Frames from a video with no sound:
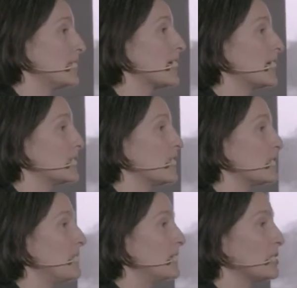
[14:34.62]
like I
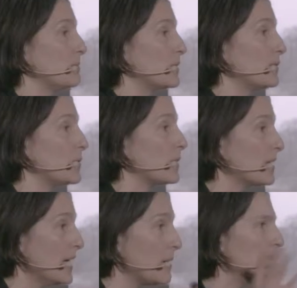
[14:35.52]
just mentioned before,
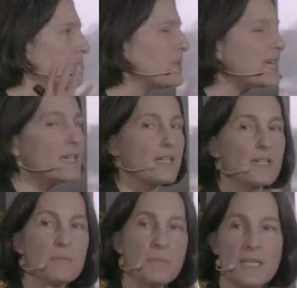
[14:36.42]
a
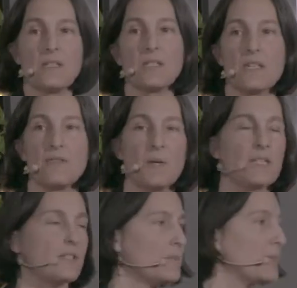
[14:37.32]
big piece of
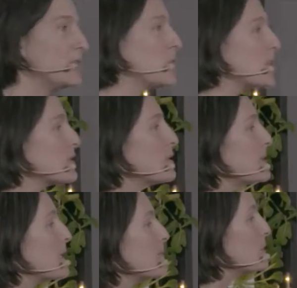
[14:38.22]
muscle. But in order to
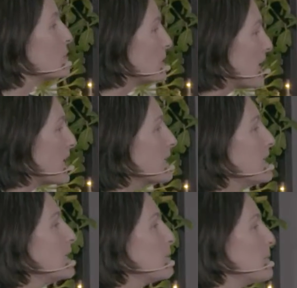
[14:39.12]
be able to do that,
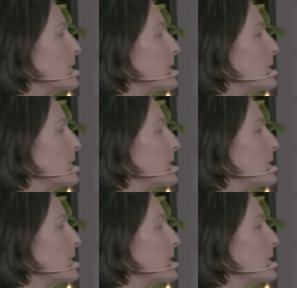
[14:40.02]
we